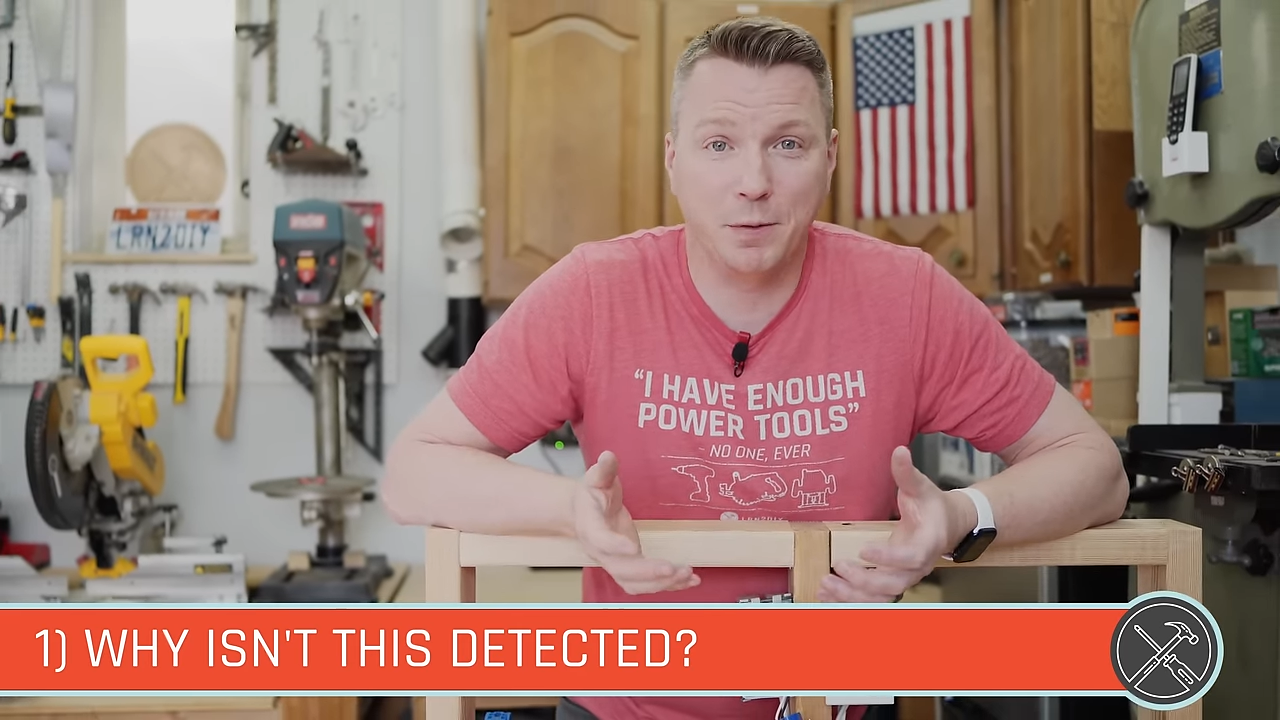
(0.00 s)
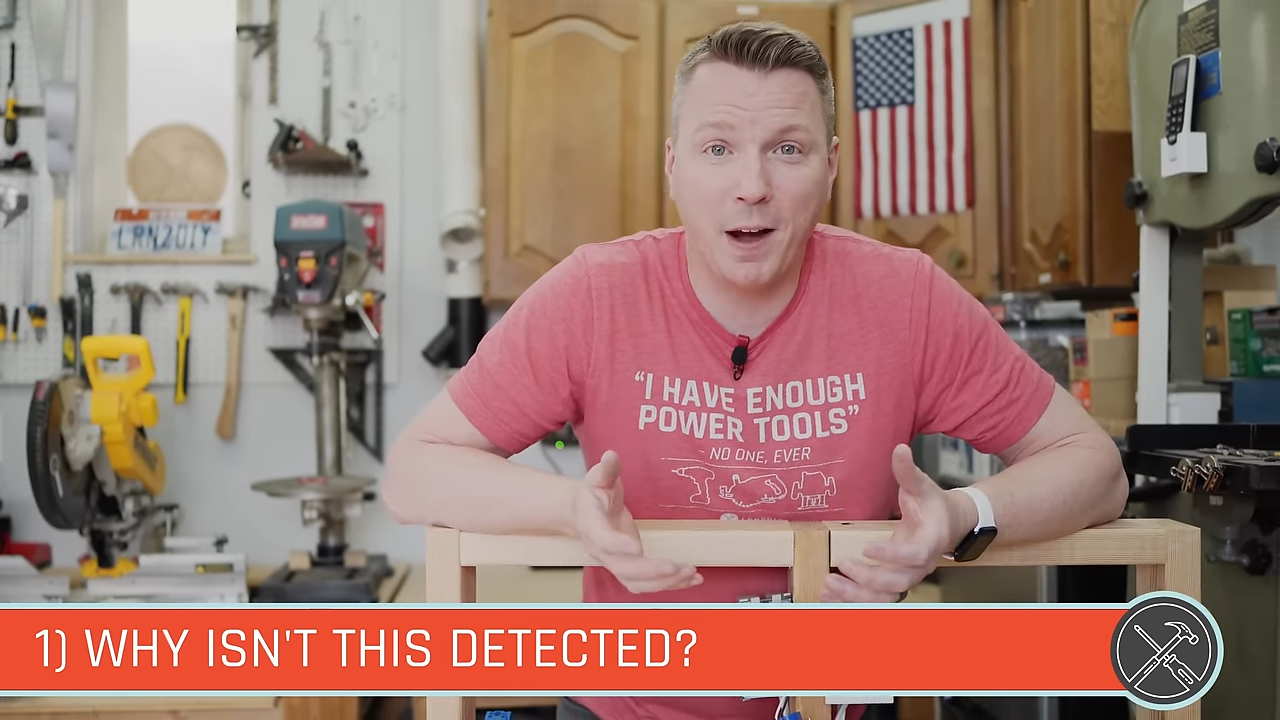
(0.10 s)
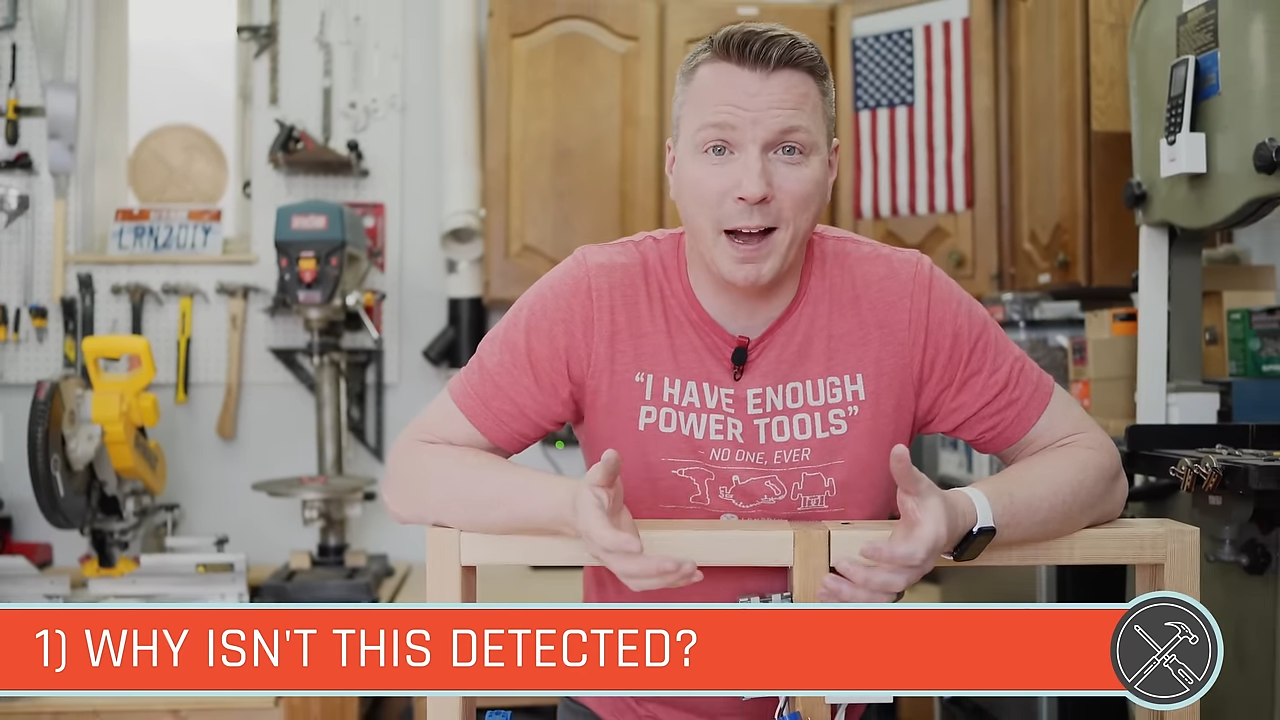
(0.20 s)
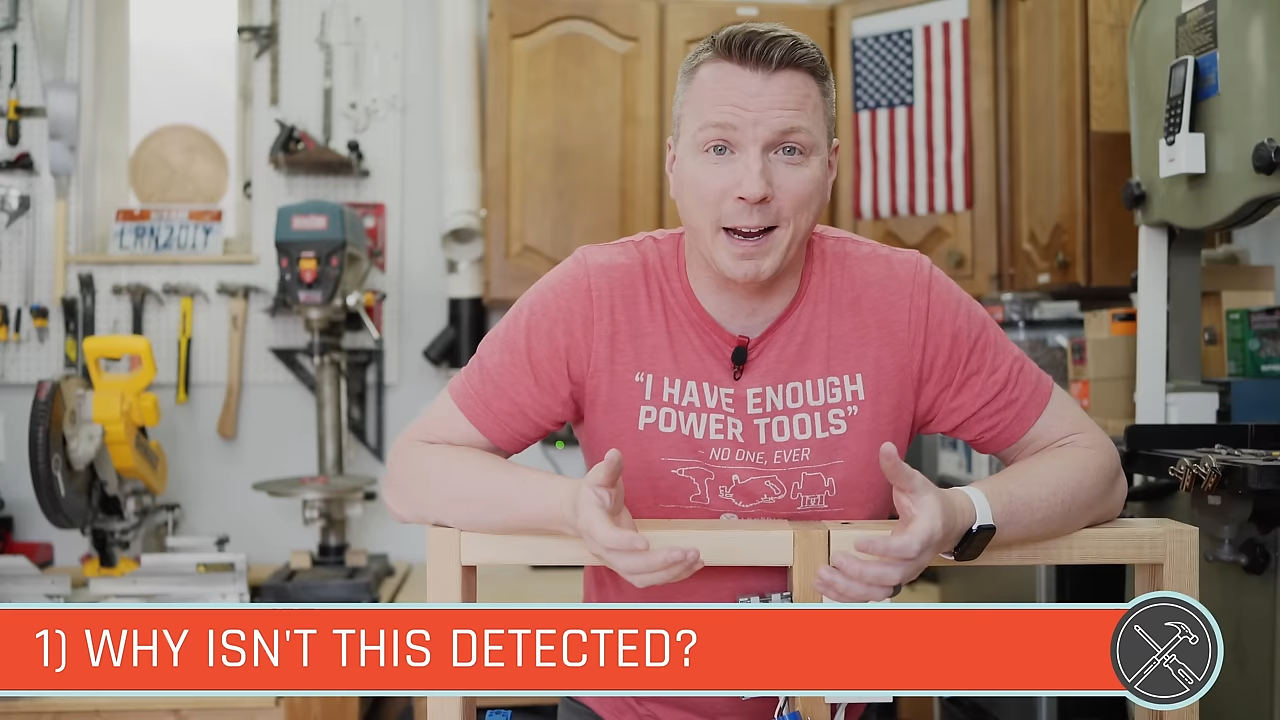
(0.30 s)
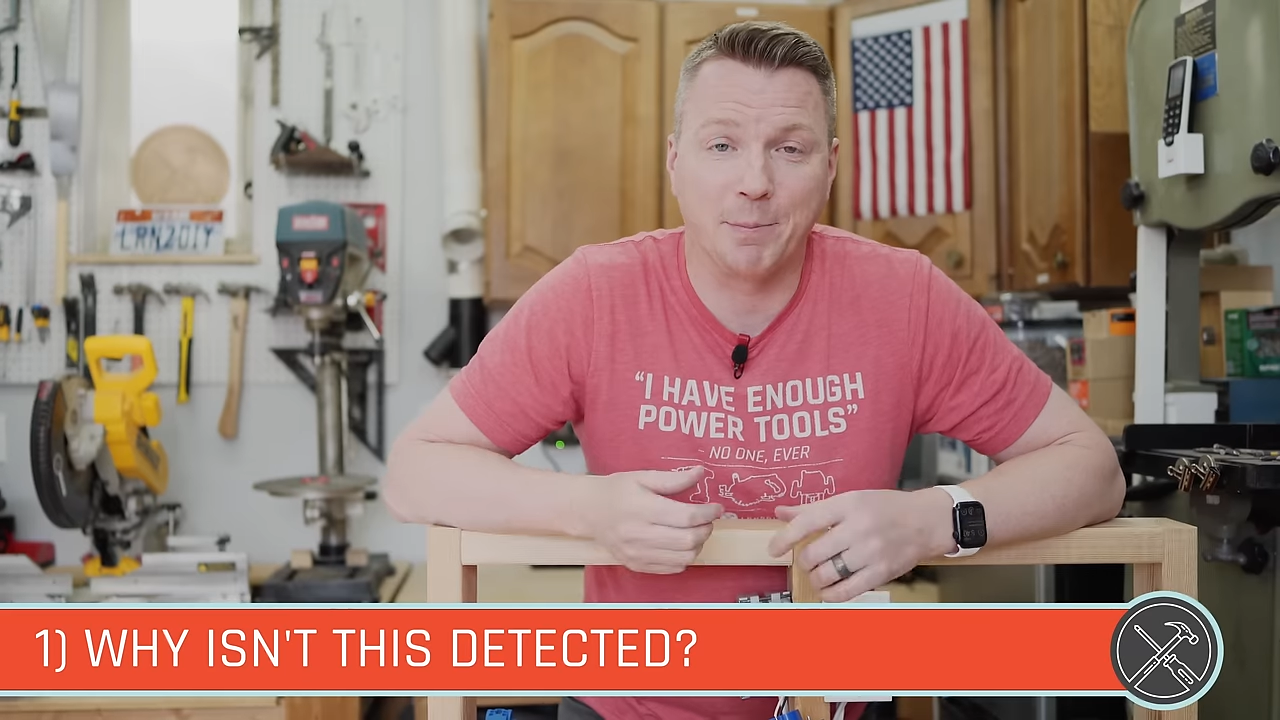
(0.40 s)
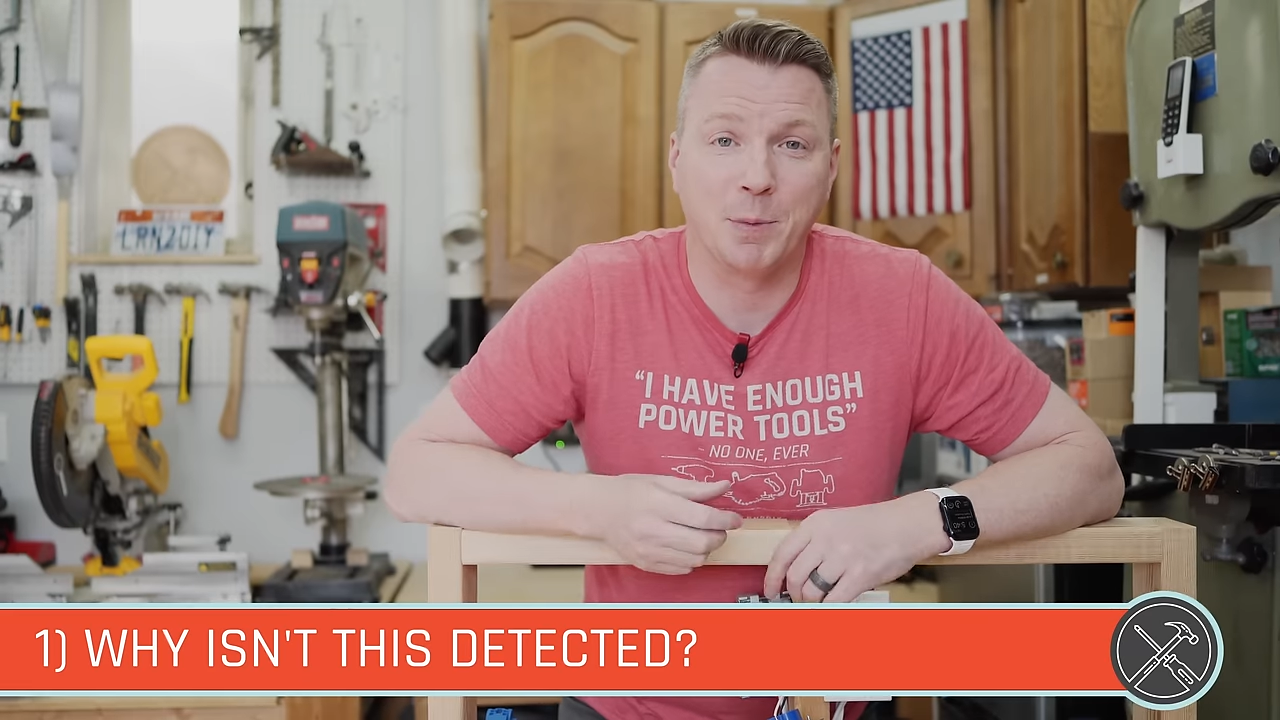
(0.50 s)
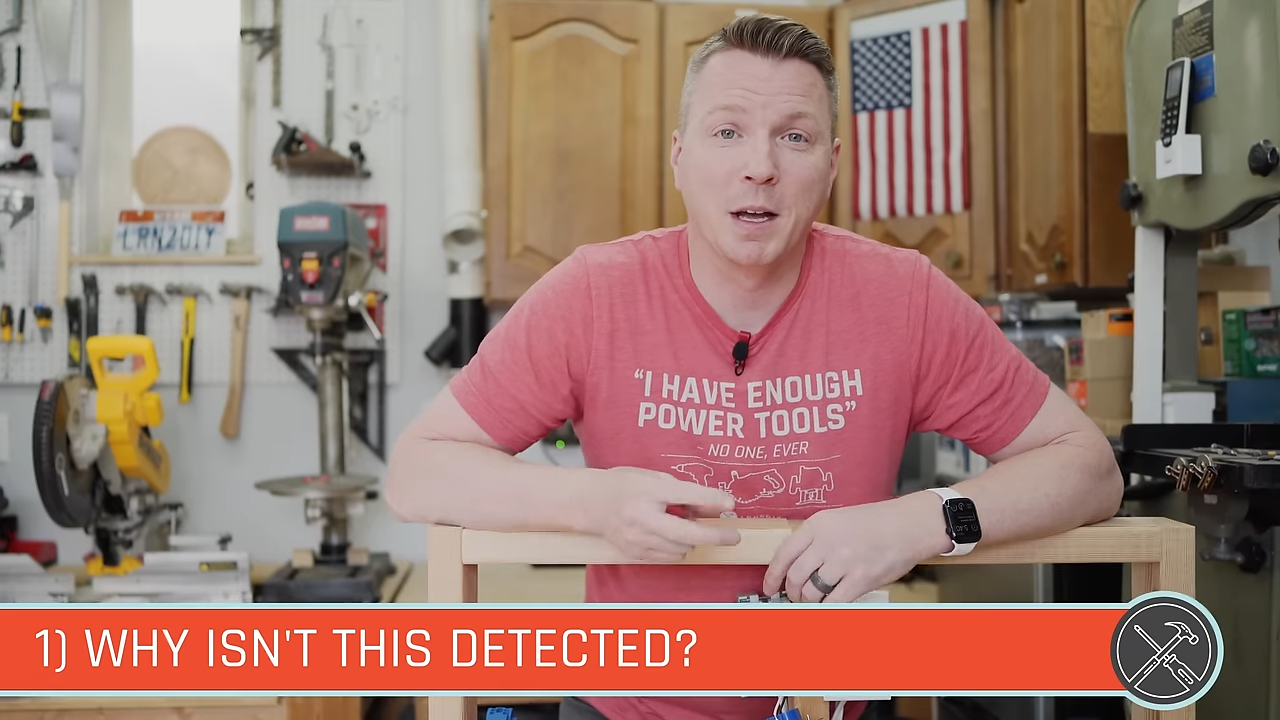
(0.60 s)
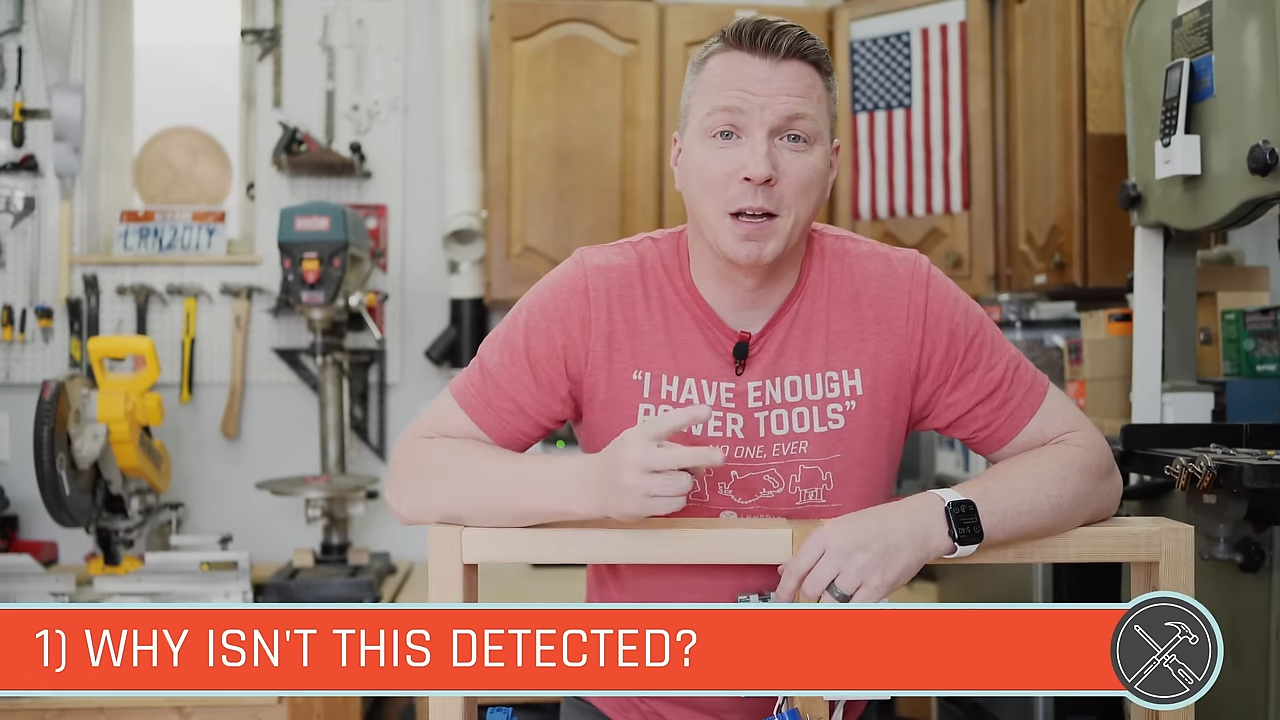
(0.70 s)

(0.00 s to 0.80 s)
fine?